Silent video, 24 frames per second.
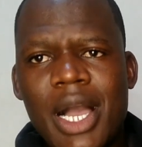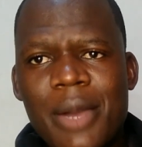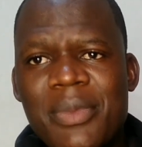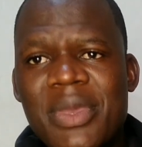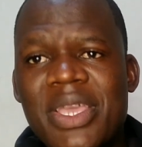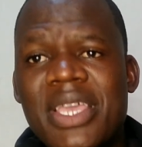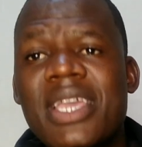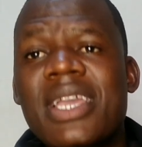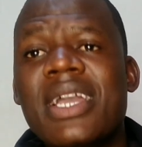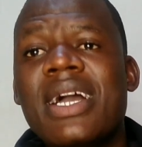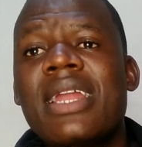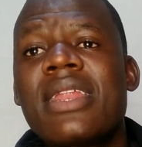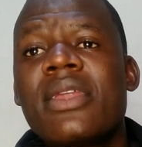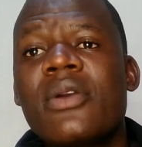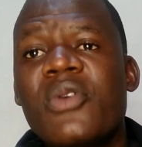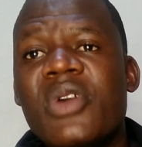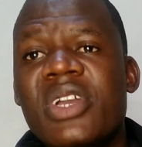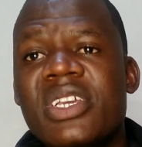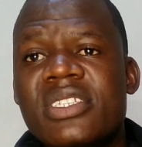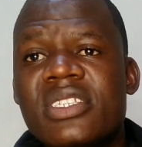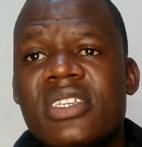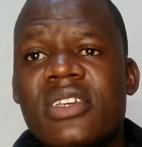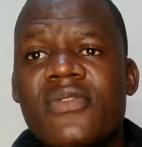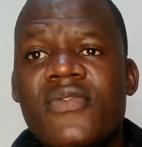I'm eagerly
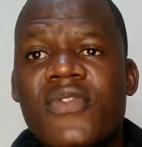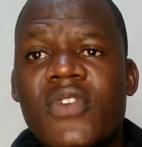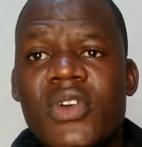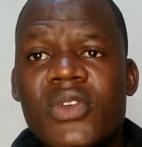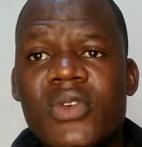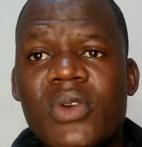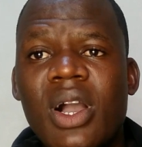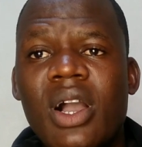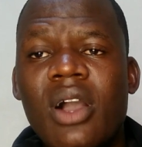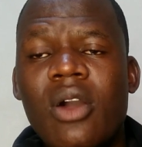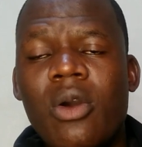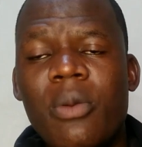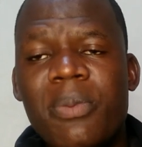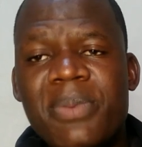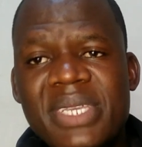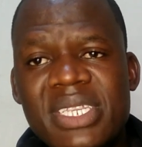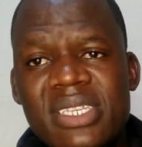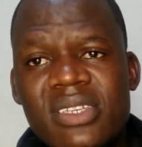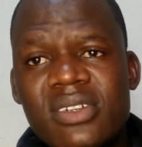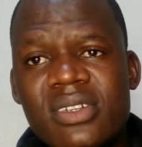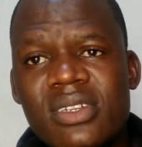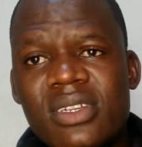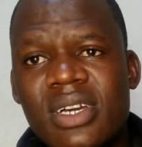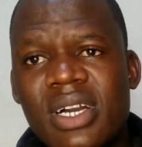waiting for your
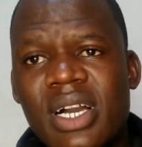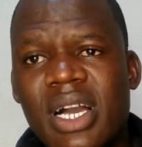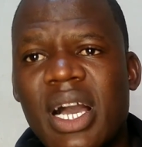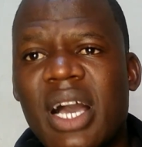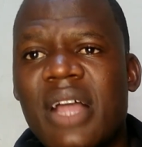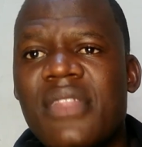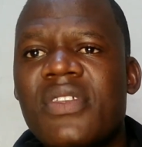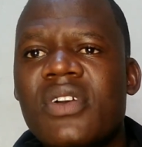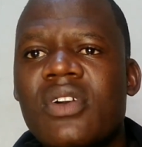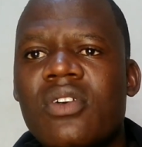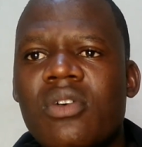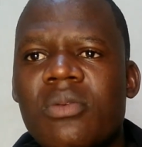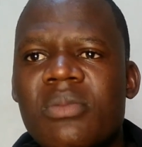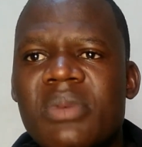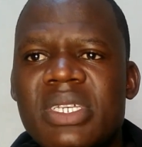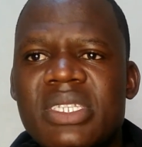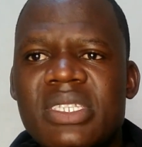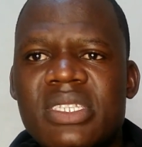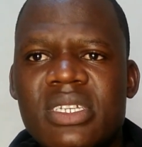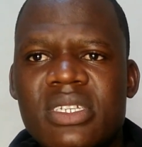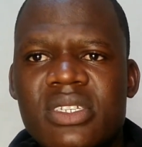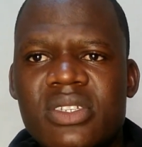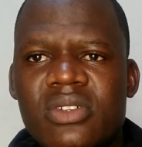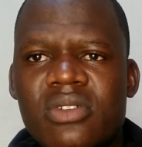opinion at the
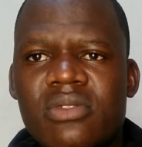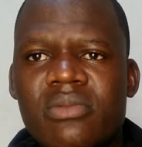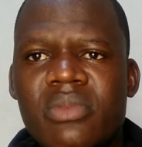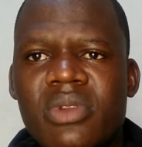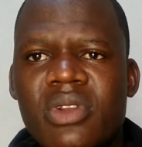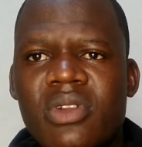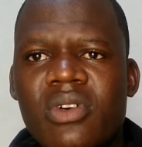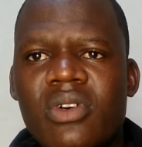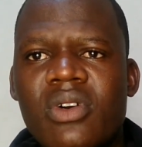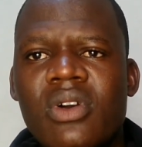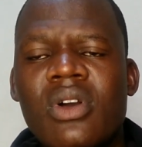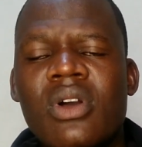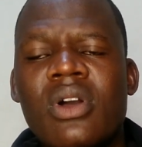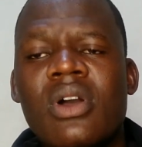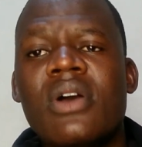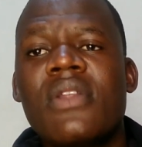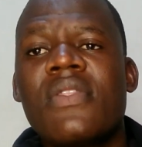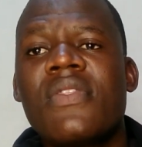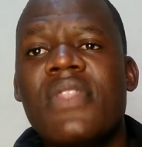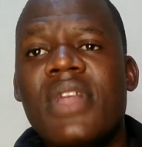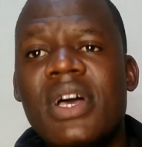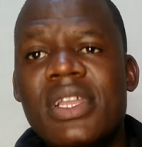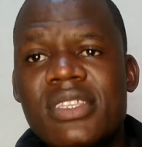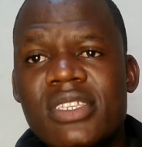comment section below.
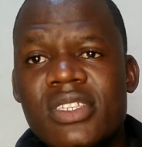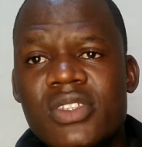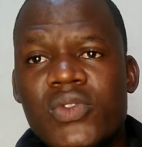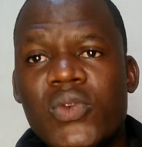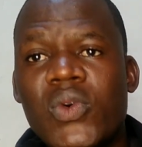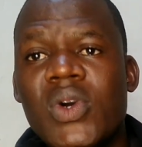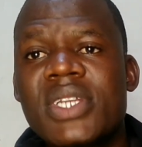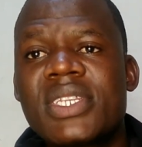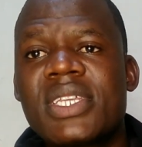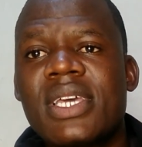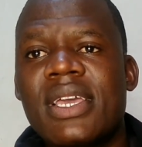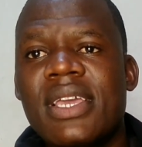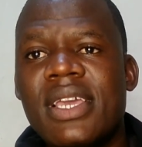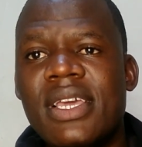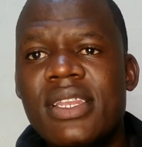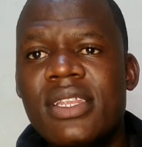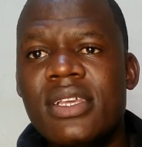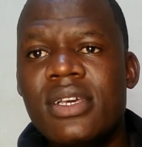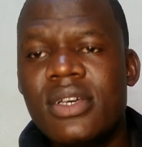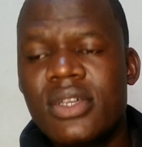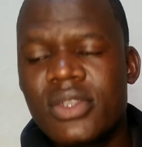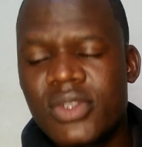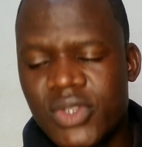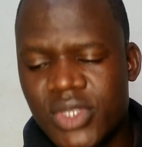That is what I
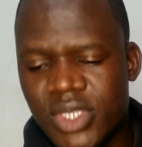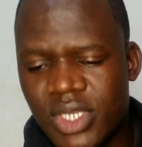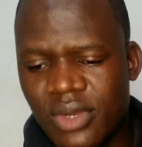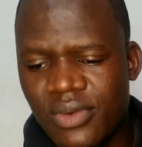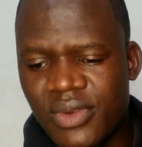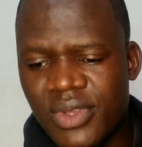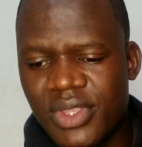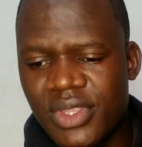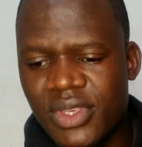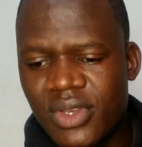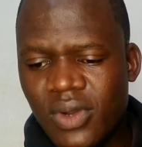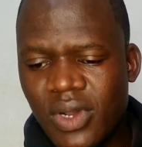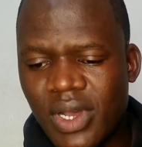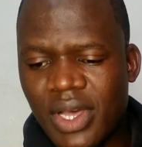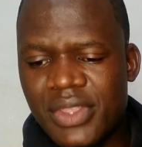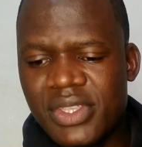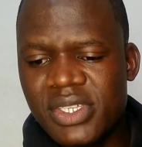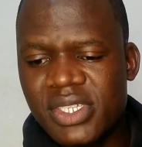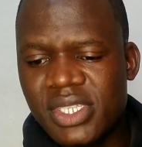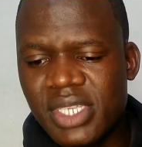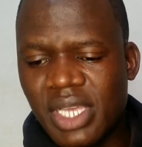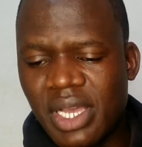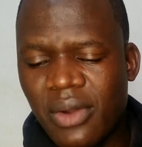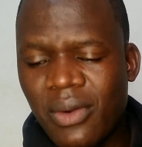had to share with you
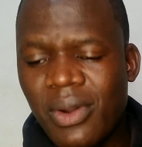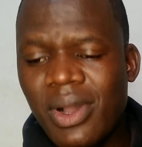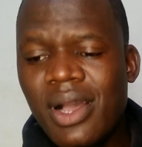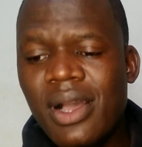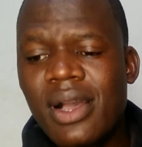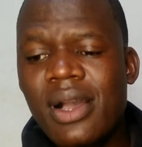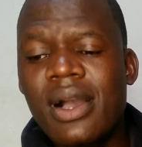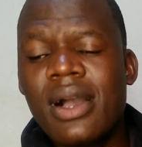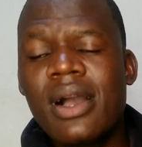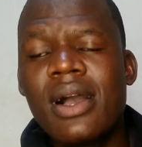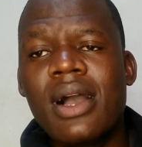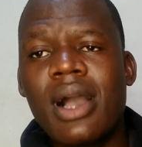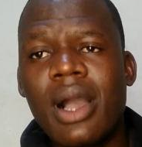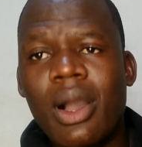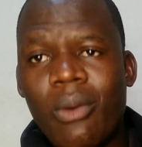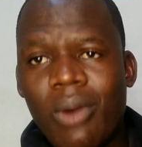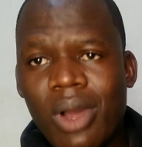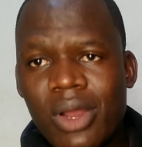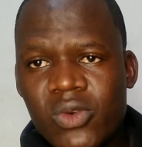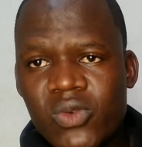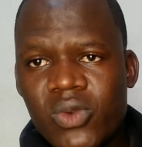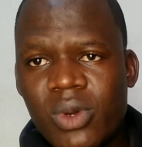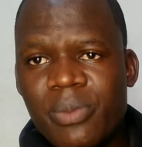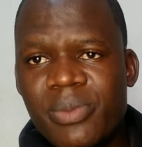at this hour. I
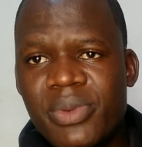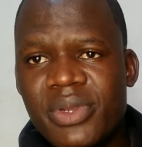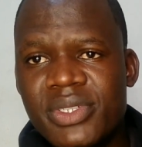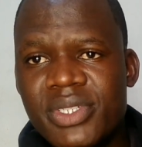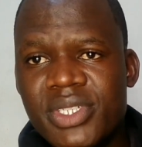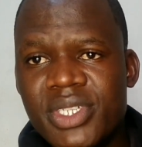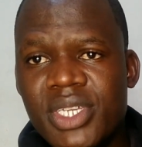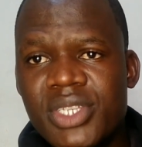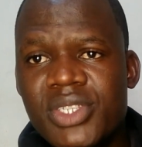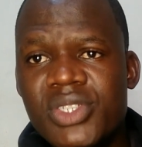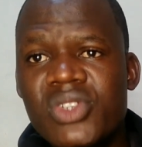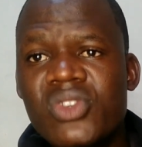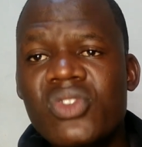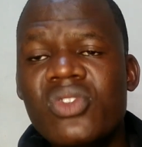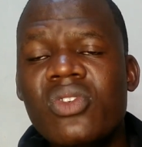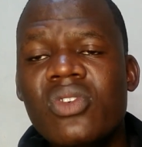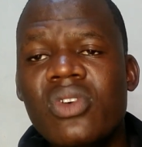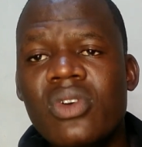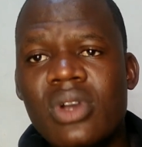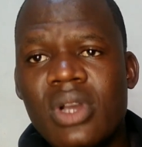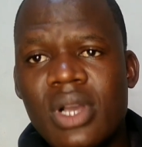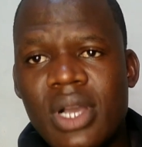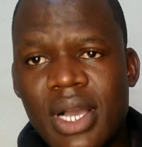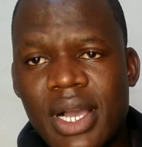want to appreciate
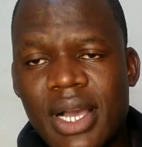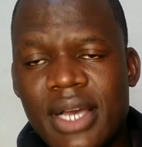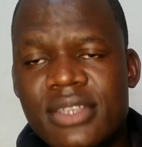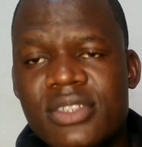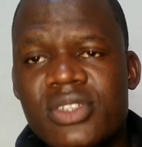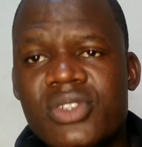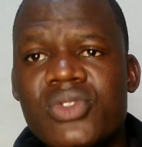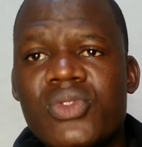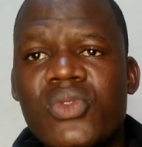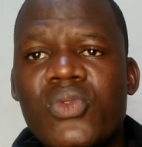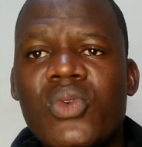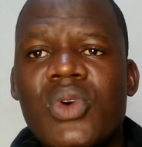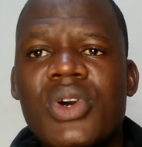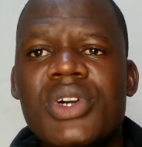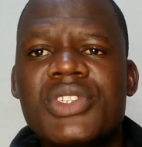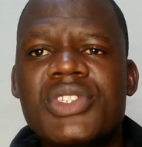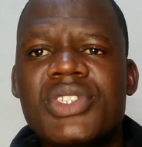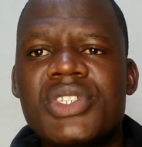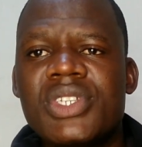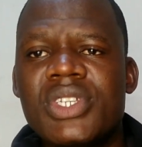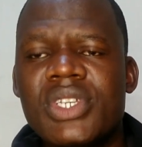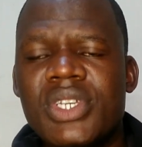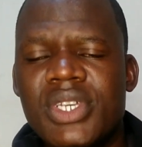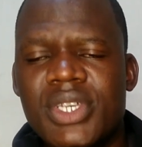you as you
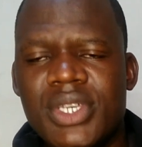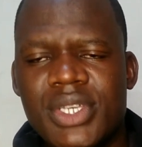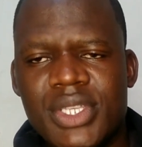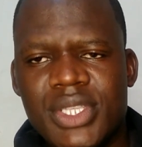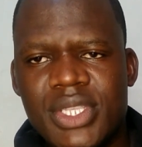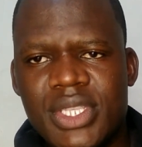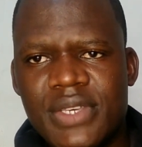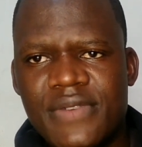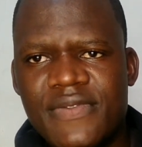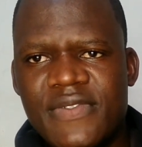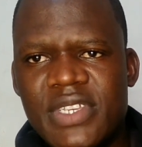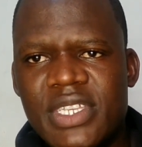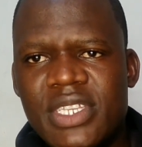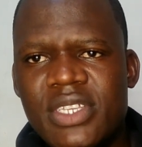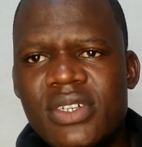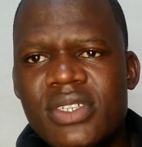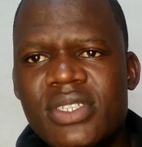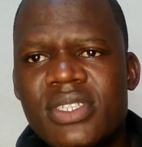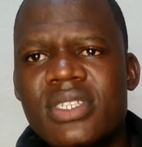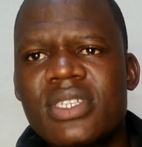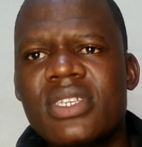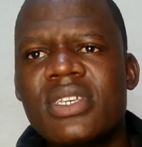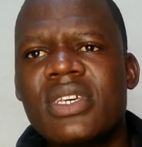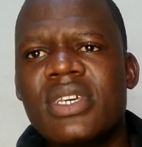watch the
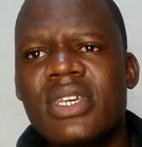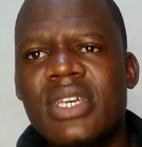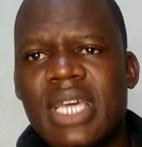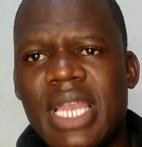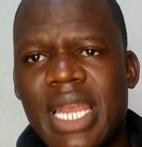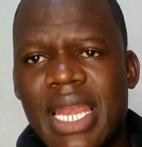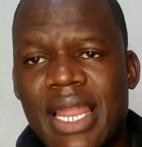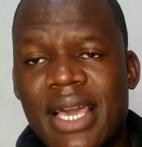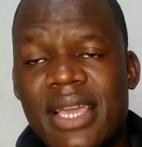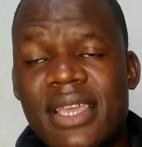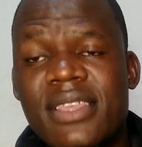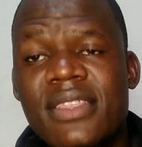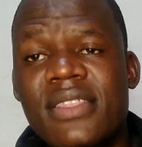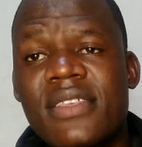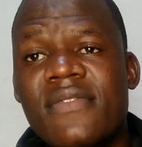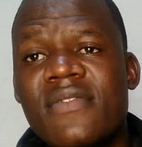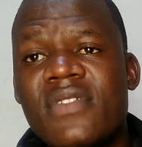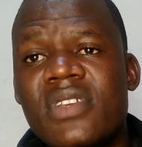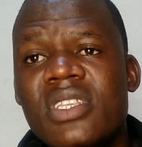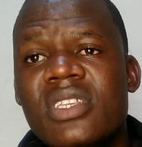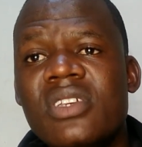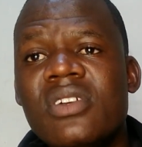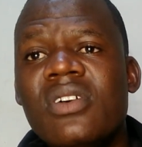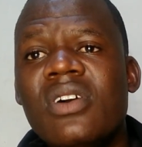videos, like the
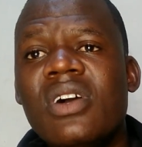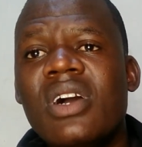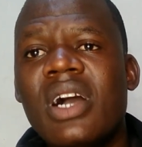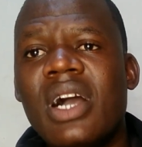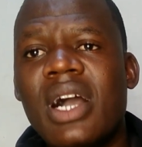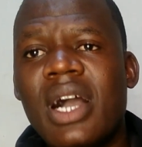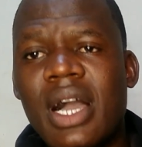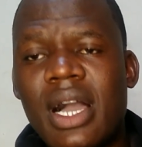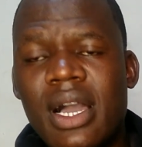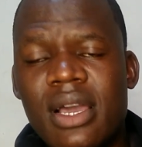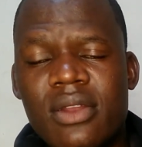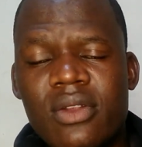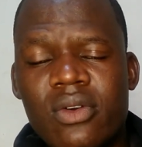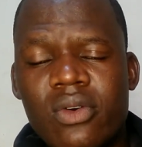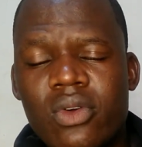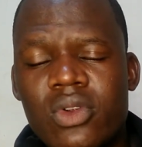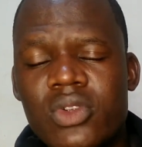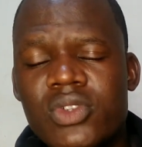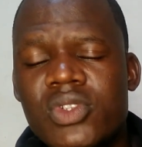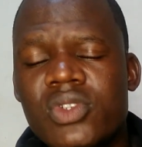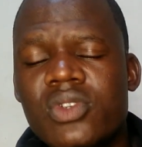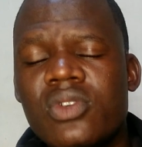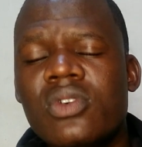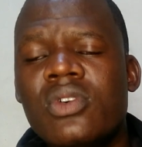video, and
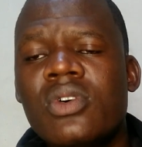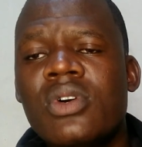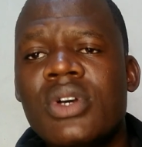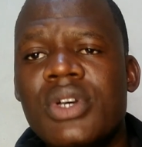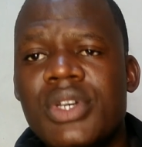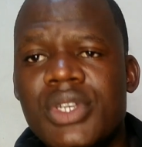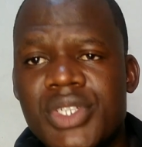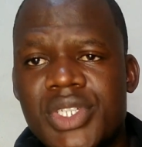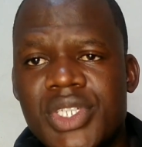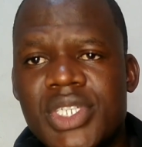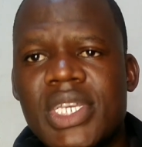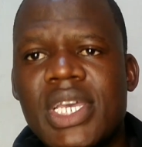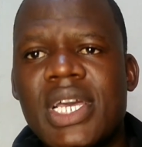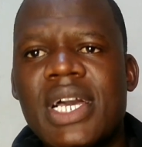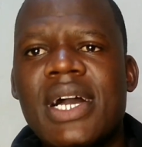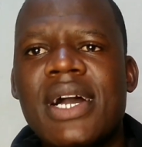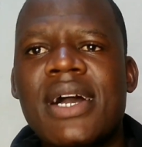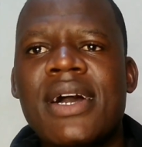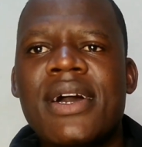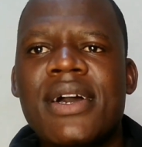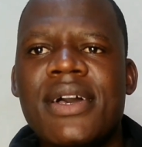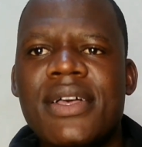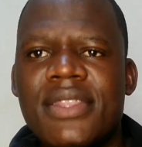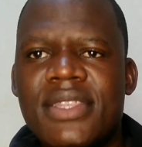also
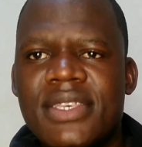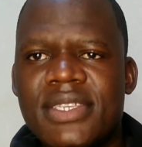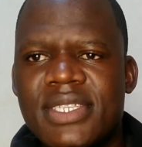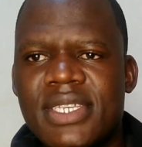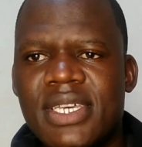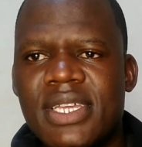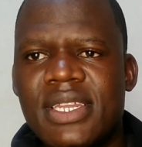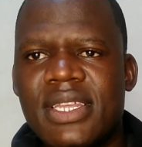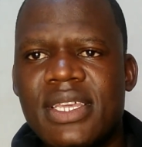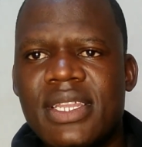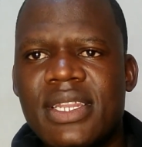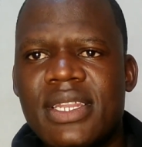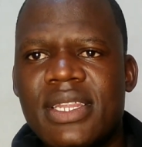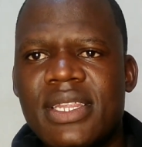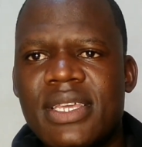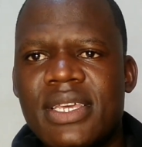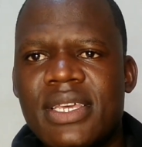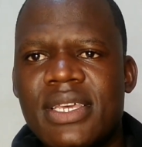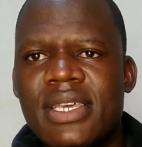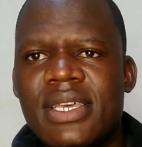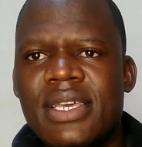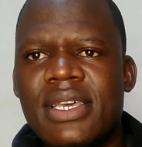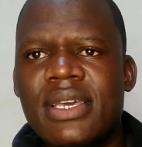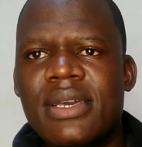share the channel.
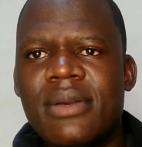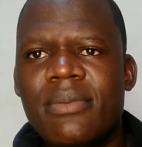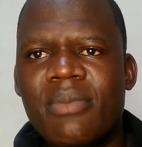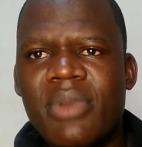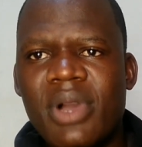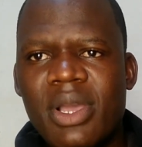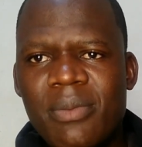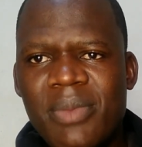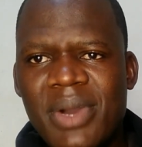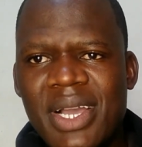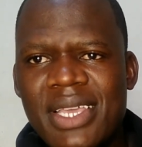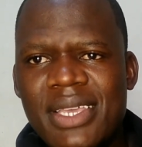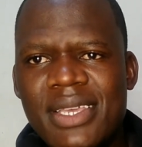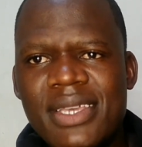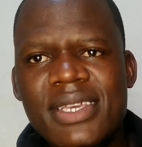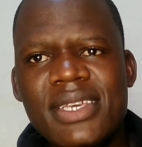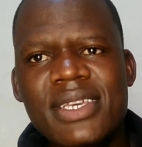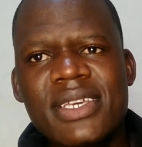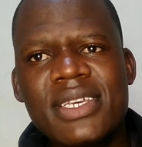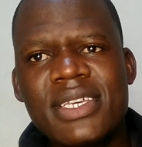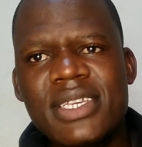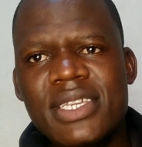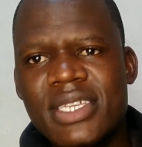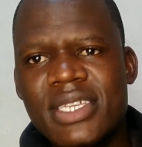Bye bye,